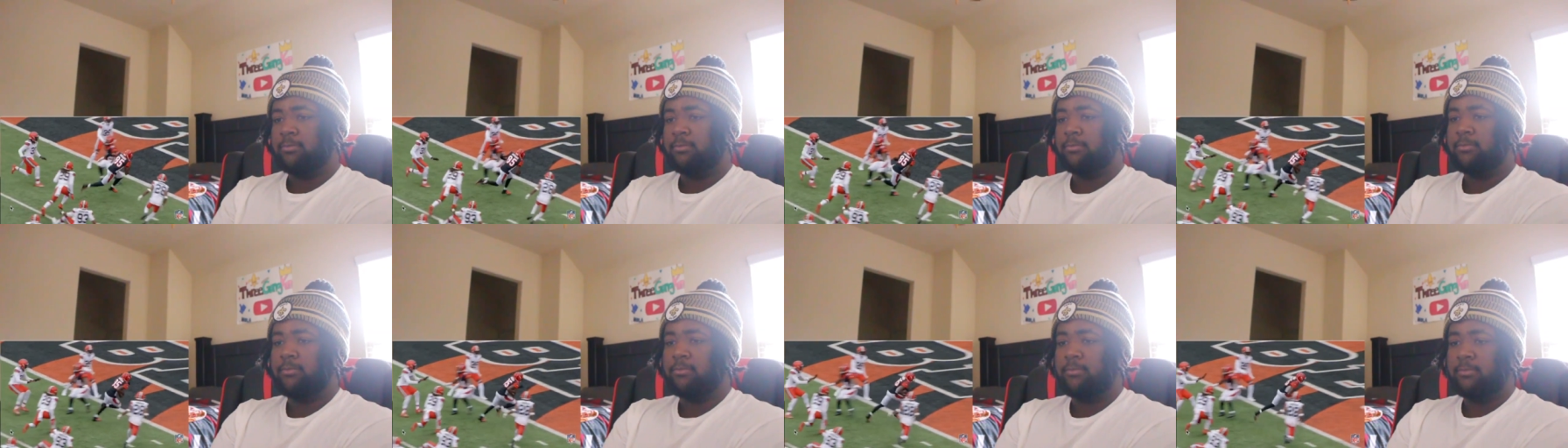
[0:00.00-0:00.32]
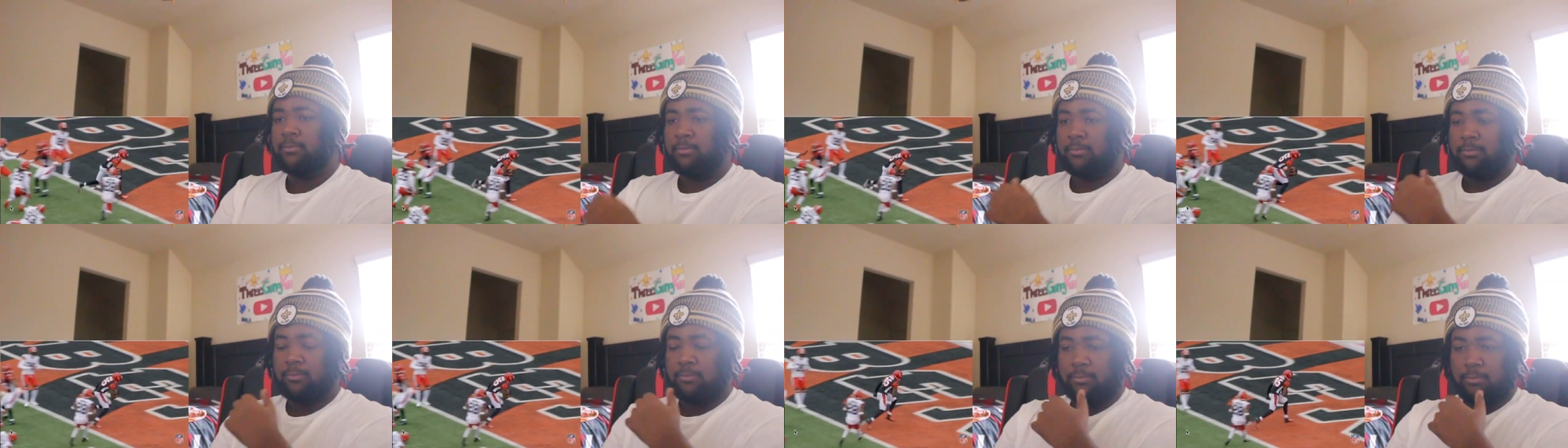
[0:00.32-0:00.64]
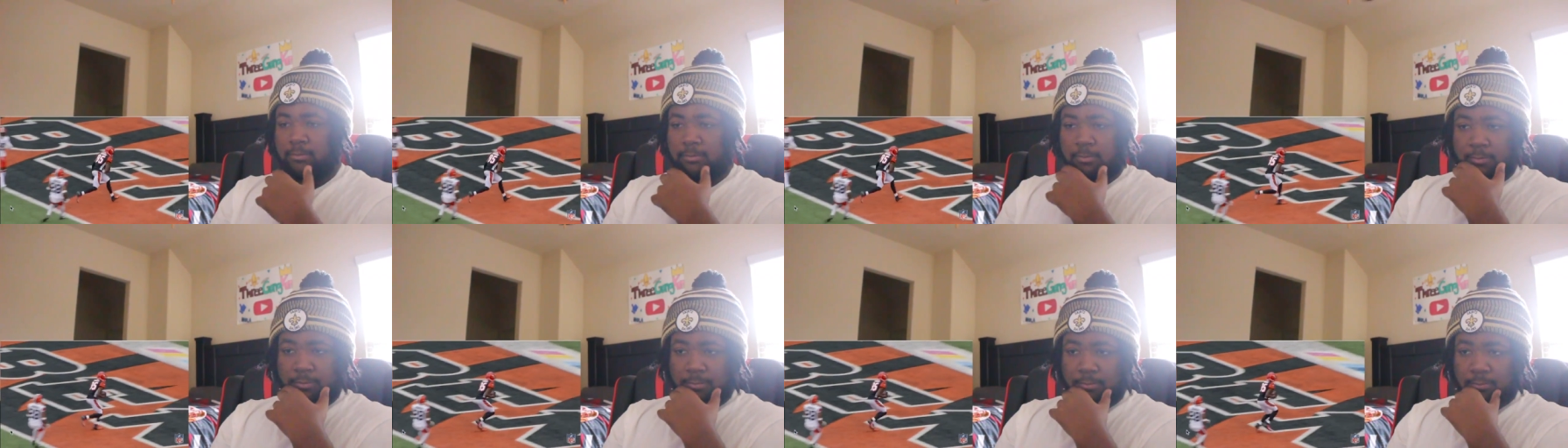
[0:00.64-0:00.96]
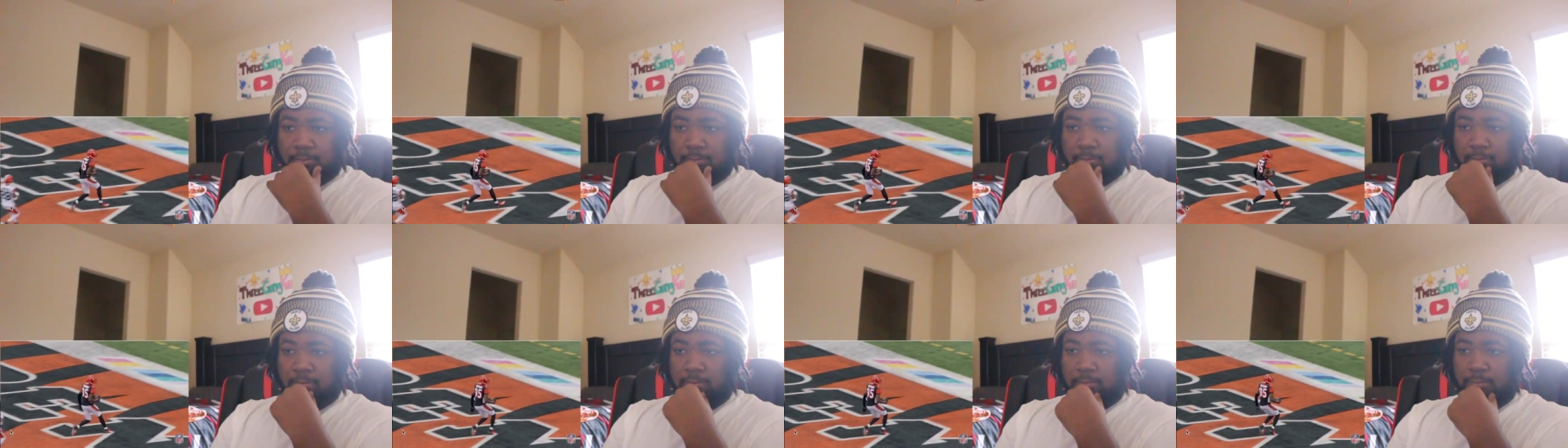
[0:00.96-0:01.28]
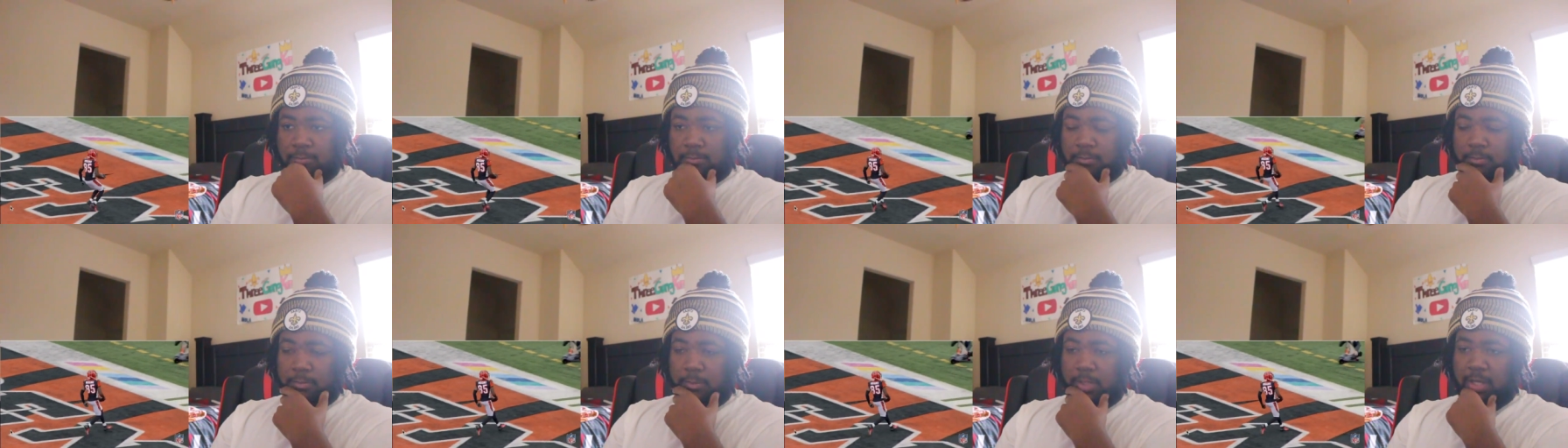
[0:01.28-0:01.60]

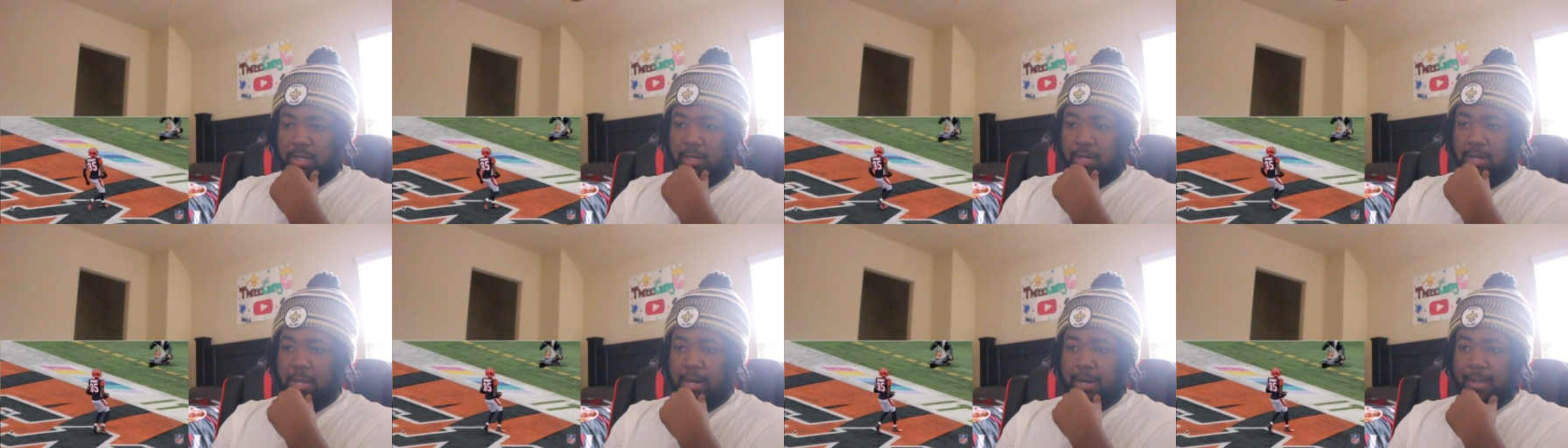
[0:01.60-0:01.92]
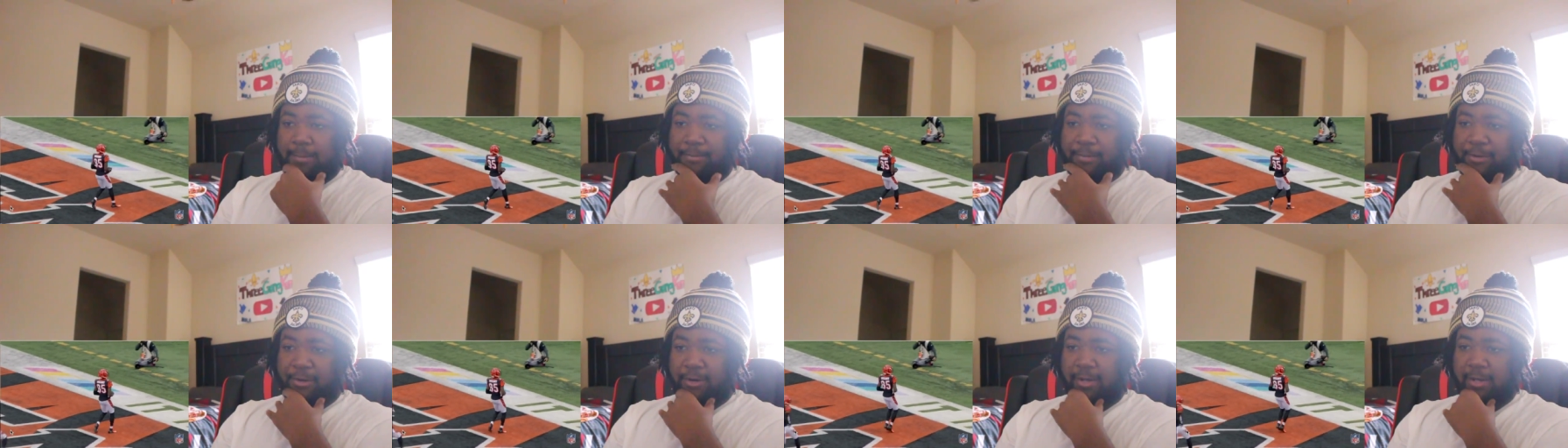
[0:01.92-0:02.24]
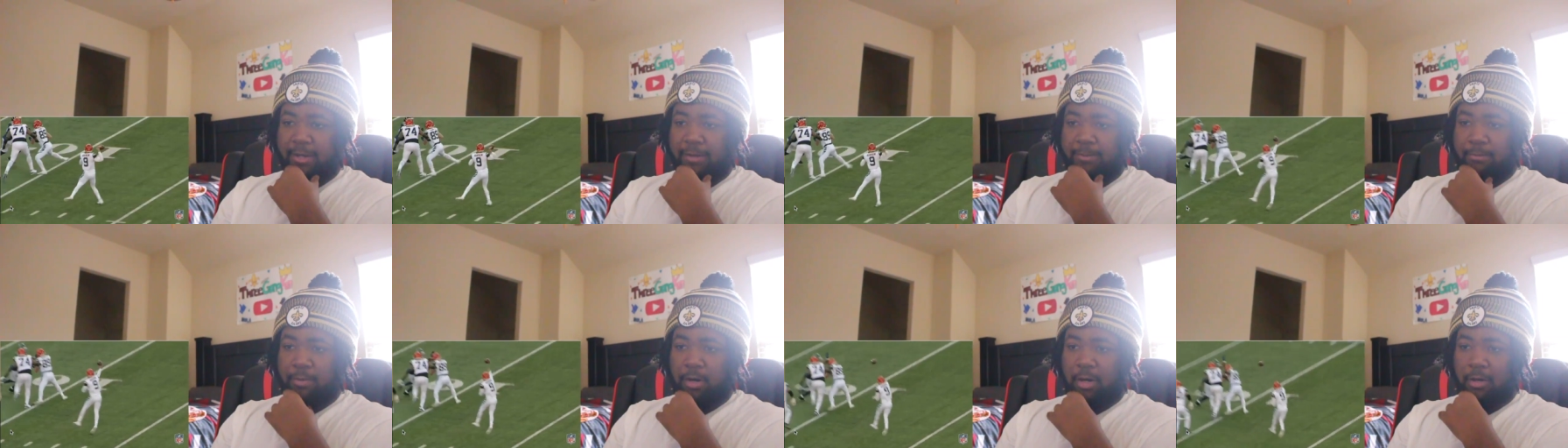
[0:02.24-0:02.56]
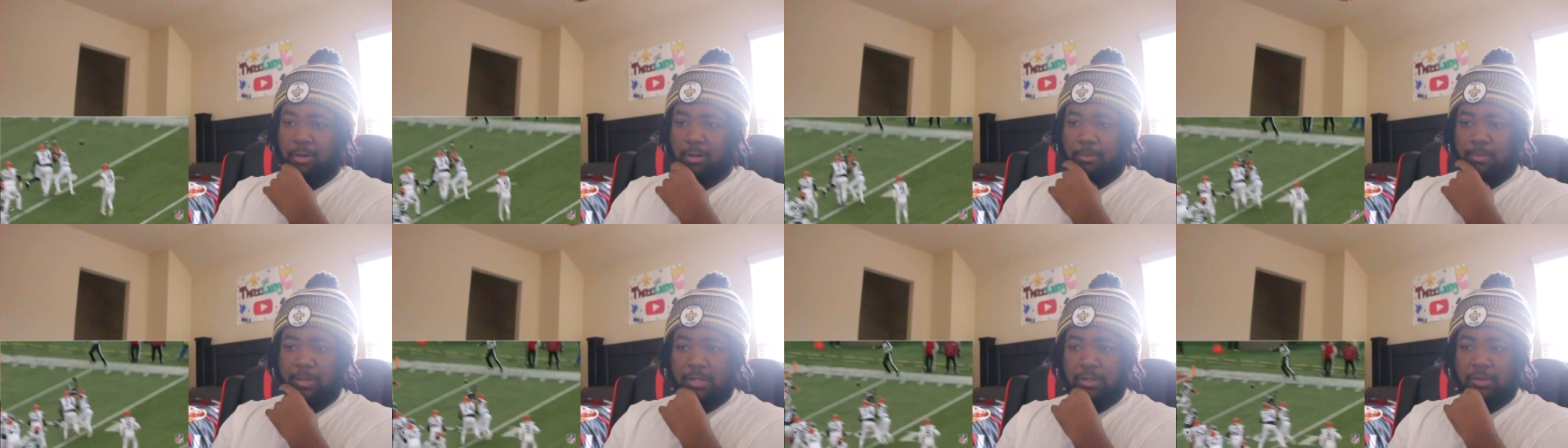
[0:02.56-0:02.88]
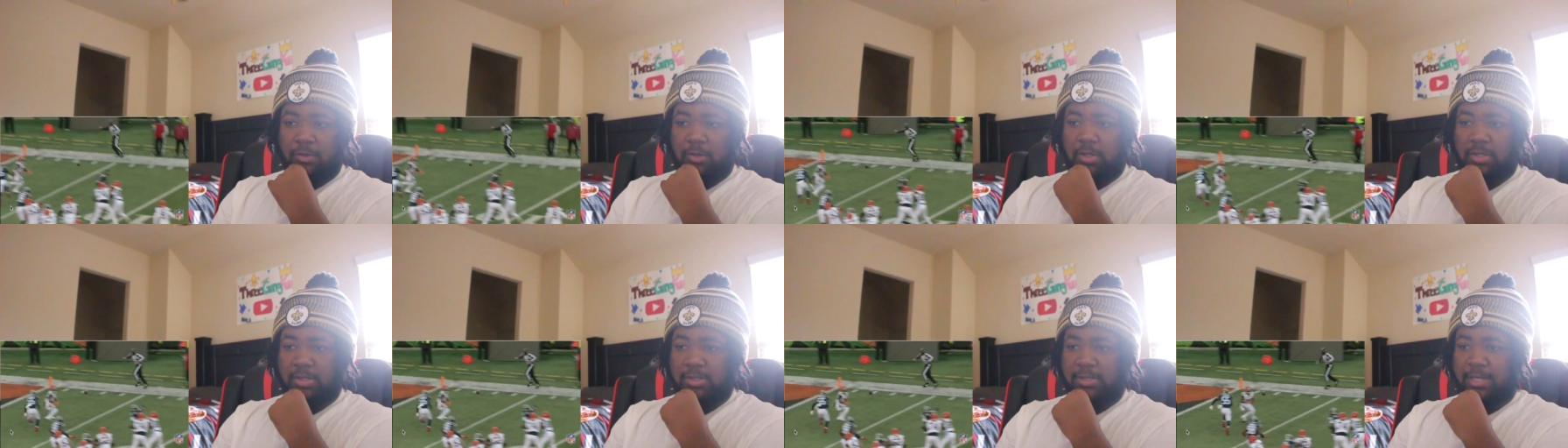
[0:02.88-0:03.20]
Yeah, nah, that boy Burrow been
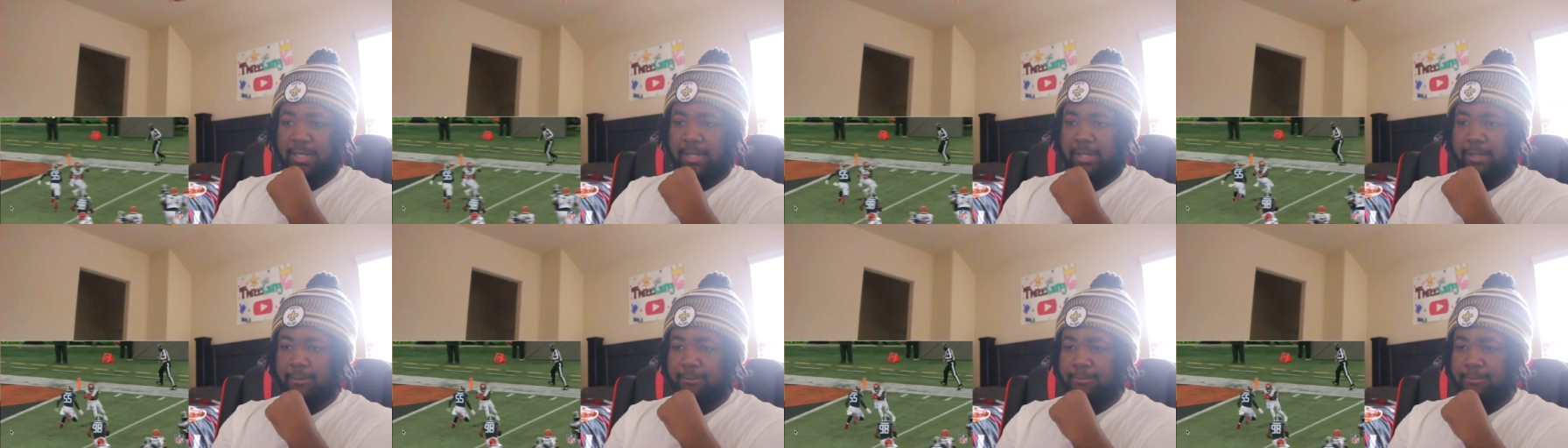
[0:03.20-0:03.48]
doing his thing.